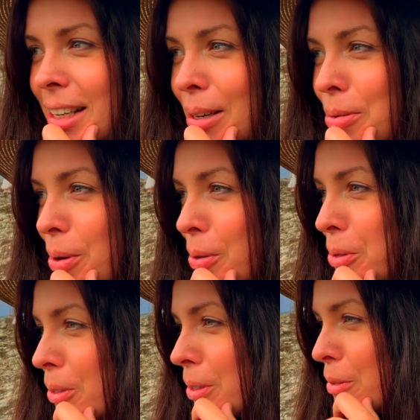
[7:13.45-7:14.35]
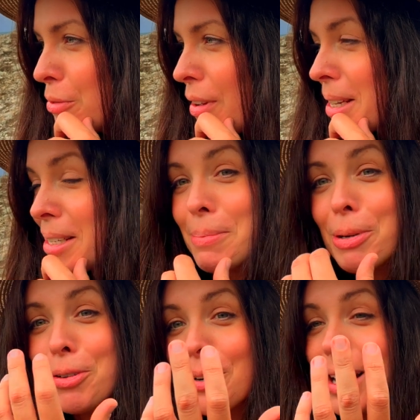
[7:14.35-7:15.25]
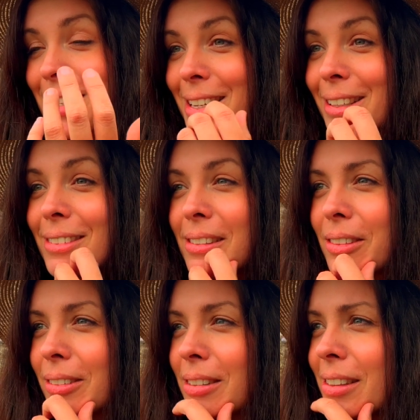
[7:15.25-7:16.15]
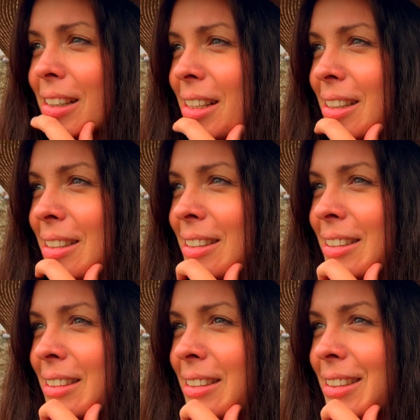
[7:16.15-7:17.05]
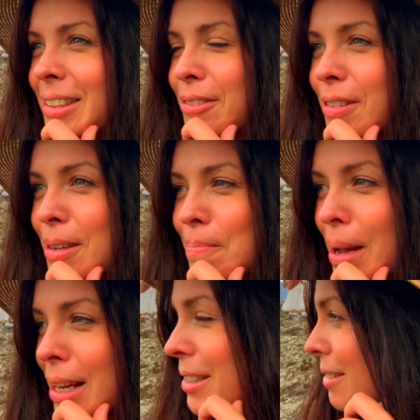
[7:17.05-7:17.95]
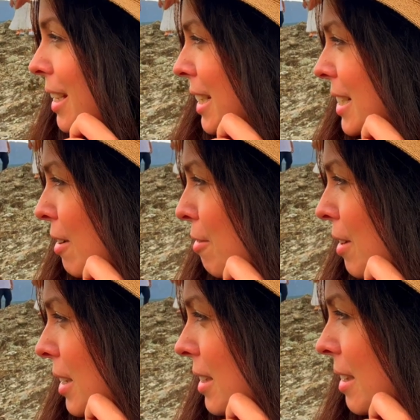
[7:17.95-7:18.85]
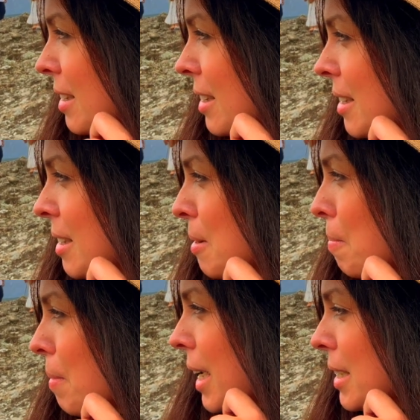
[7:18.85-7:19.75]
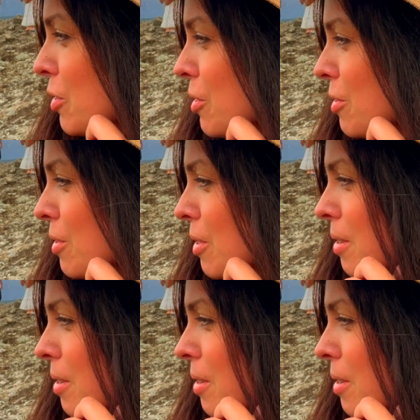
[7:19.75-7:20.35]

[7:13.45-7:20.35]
are we all gonna find spirituality? Are we all gonna find back to nature, find back to